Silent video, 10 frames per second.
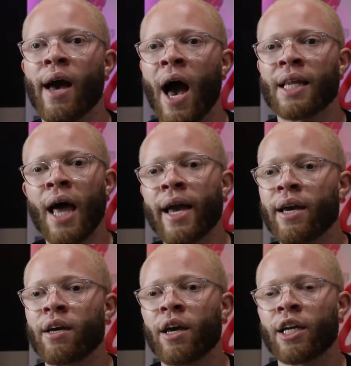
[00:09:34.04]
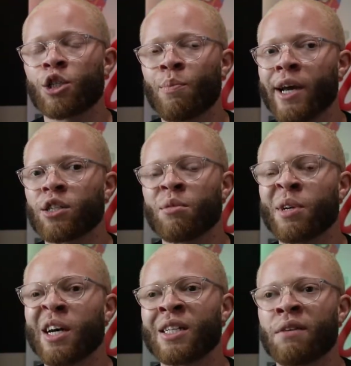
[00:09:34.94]
I like it, especially
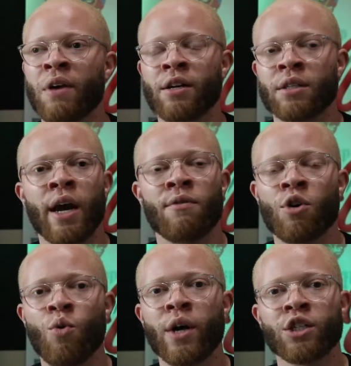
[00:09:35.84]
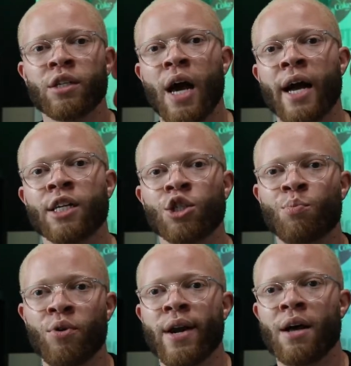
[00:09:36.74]
because if there's ever a question, I can just
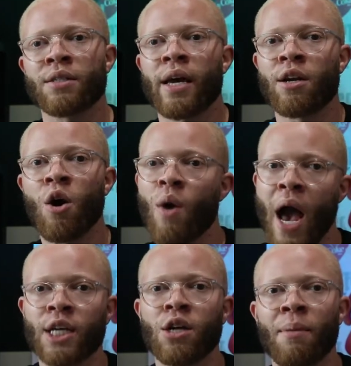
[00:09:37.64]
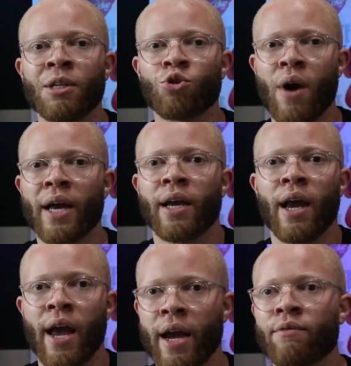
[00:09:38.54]
print out and say, no, actually, I've been tracking
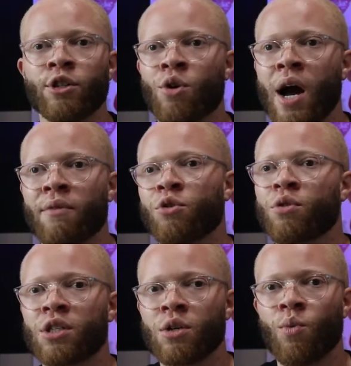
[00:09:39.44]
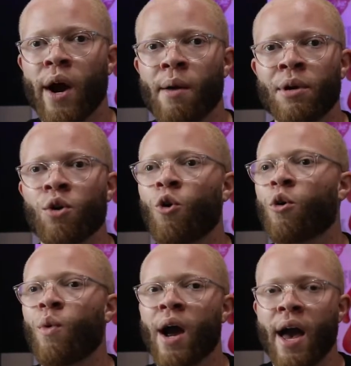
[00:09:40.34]
every drive. You can see where I've been
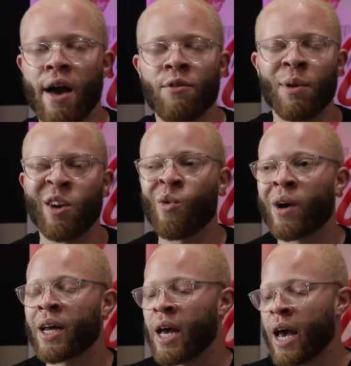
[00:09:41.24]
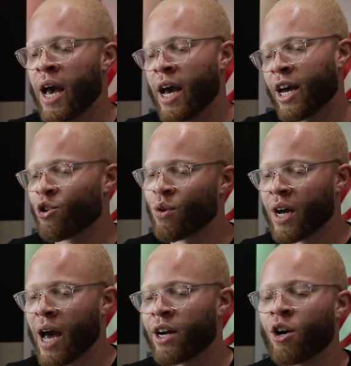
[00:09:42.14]
going, where I haven't been going, and you can
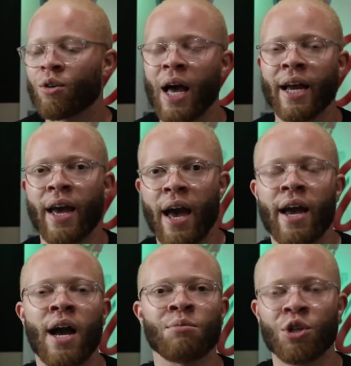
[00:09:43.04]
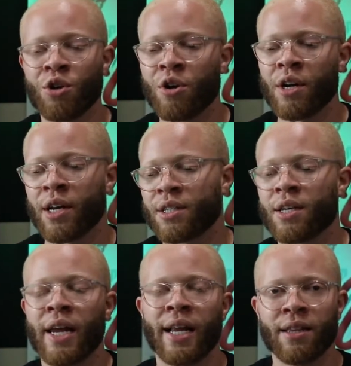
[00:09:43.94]
kind of know like, hey, I'm securing this
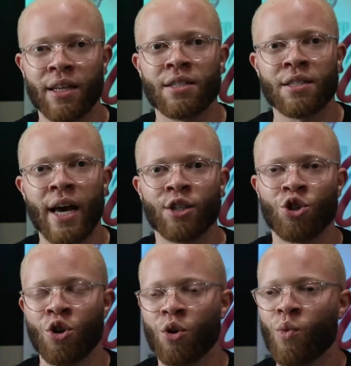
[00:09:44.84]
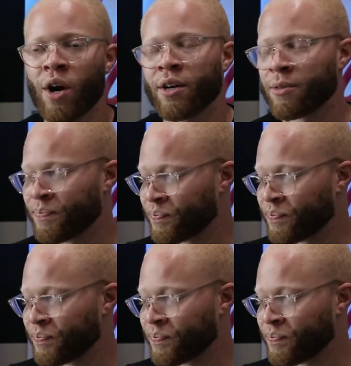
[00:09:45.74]
and that this is actually going to work.